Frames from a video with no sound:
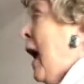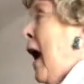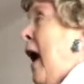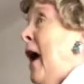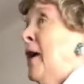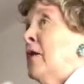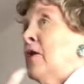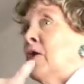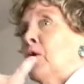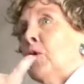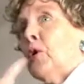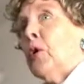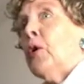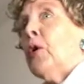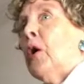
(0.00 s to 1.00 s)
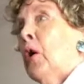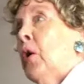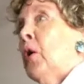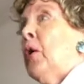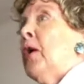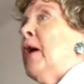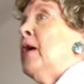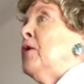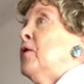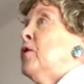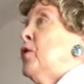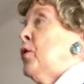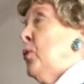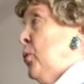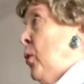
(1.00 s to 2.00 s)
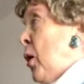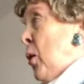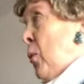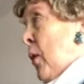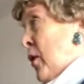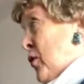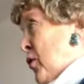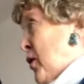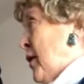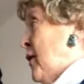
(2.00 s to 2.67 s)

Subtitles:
and took her into, well, she